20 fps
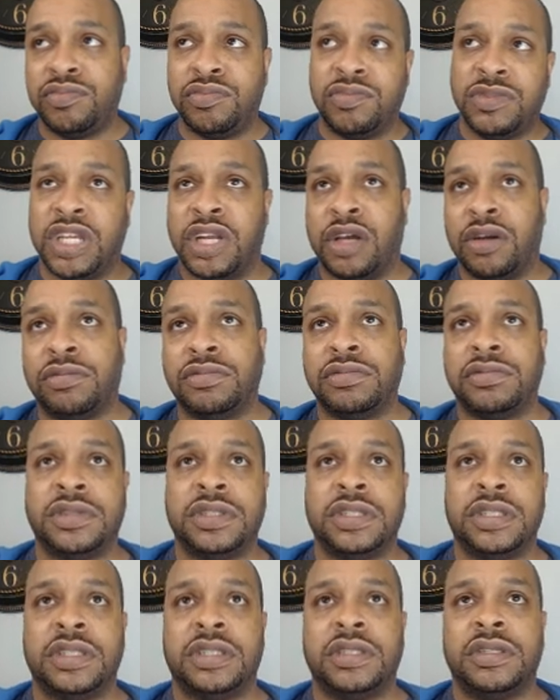you know,
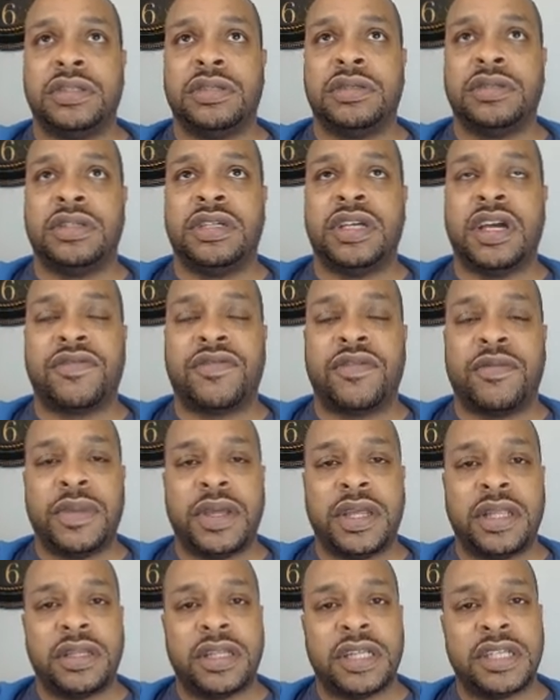
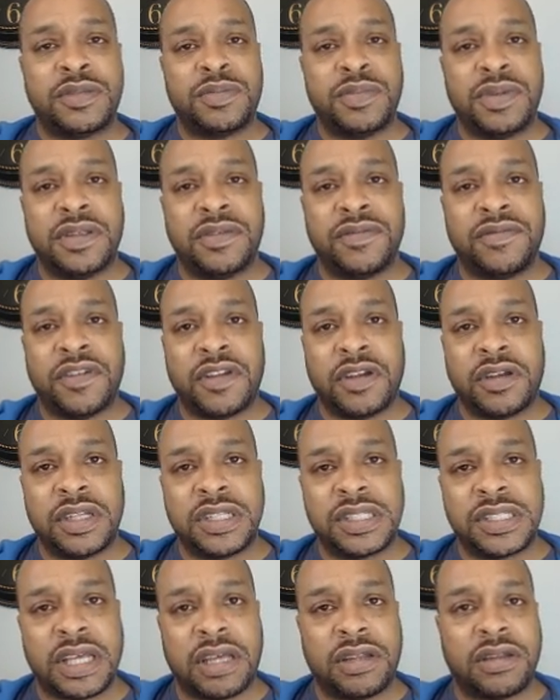government has been
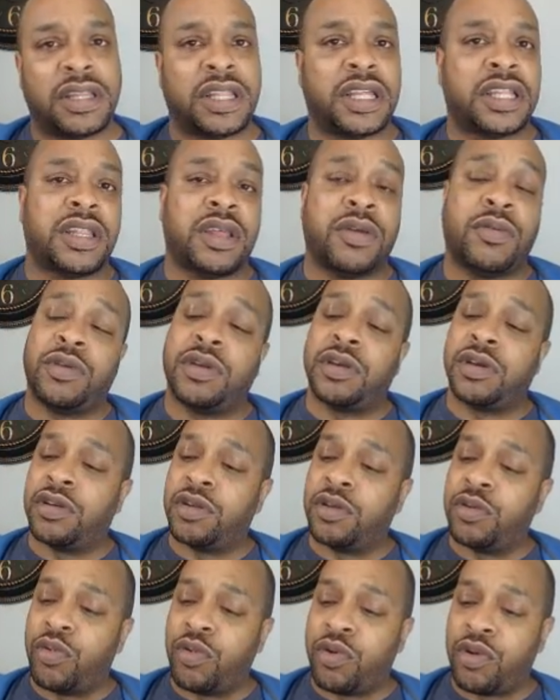very sounding like they want to go
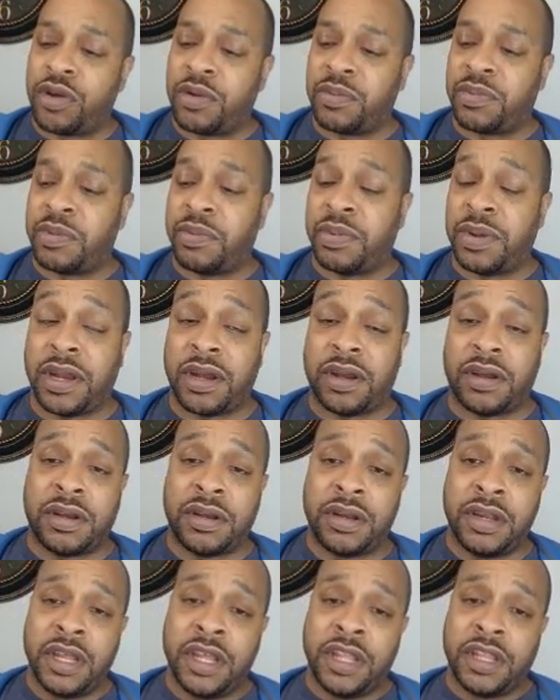to war and
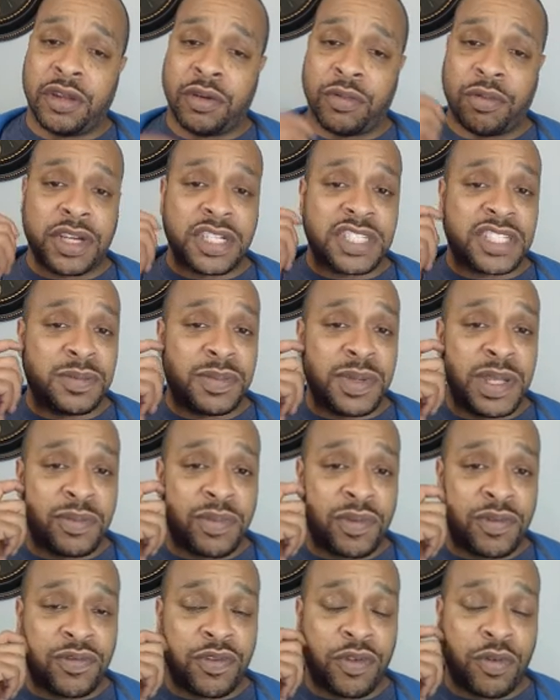preparing the Russian
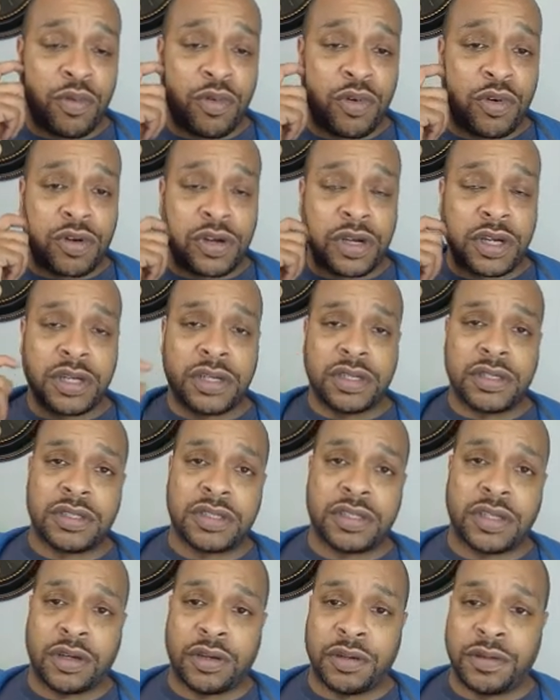people for war.
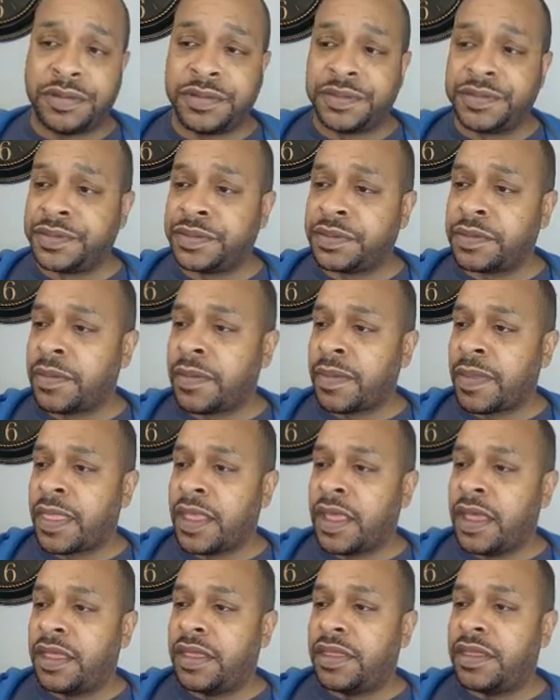So
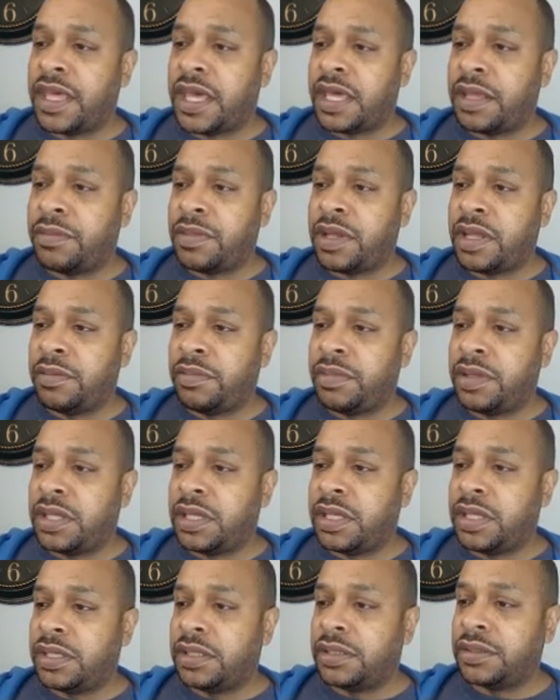that may
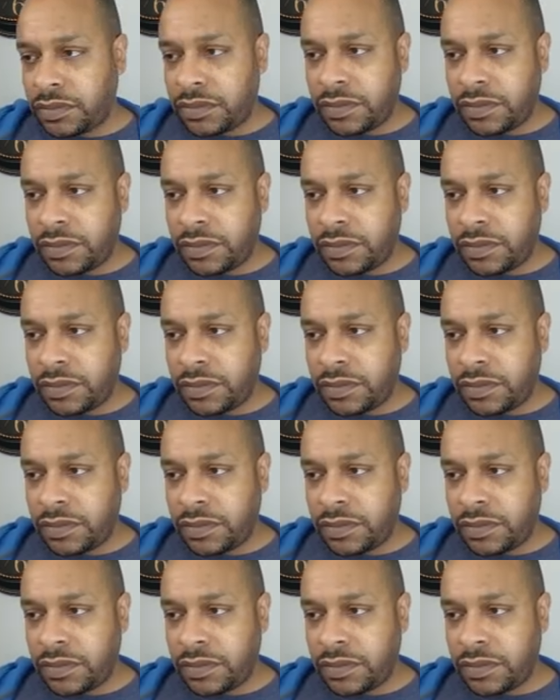be,